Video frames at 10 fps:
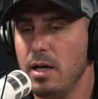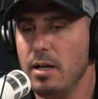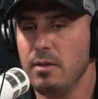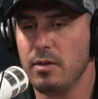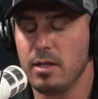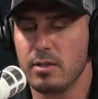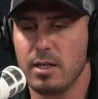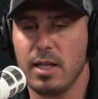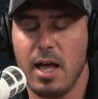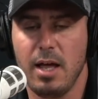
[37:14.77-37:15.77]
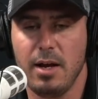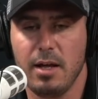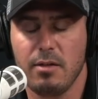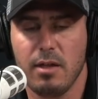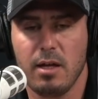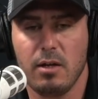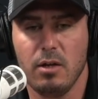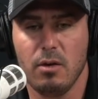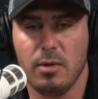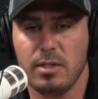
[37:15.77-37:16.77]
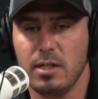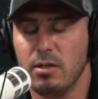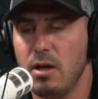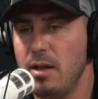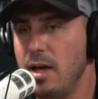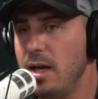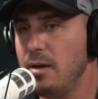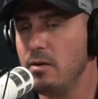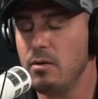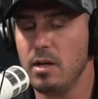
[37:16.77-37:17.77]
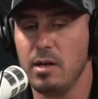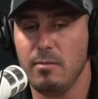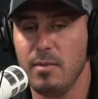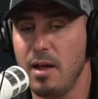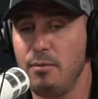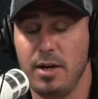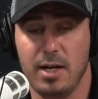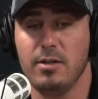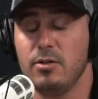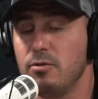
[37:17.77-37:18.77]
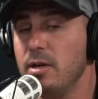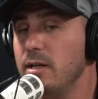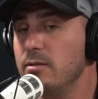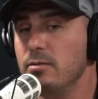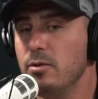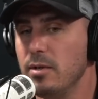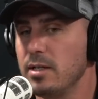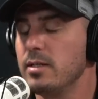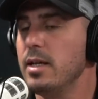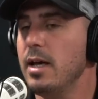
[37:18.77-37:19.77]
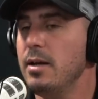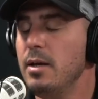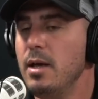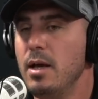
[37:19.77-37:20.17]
and things like that. And I think, you know, we see a lot of that in every industry to an extent.